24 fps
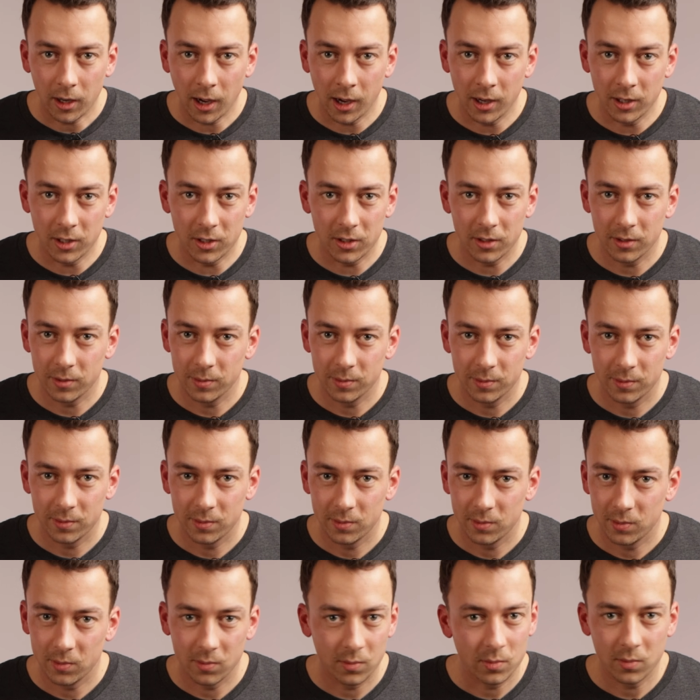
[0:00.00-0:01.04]
Guys,
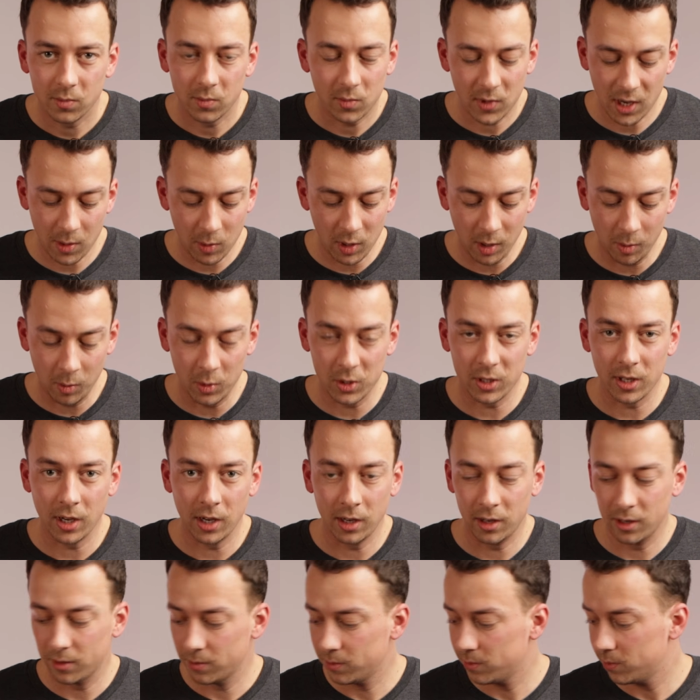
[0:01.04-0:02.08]
I made a
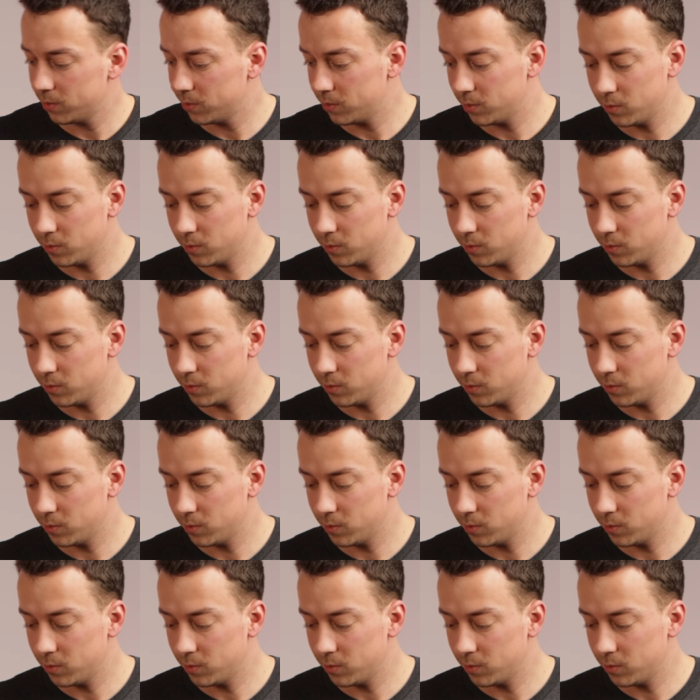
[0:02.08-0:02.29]
mistake.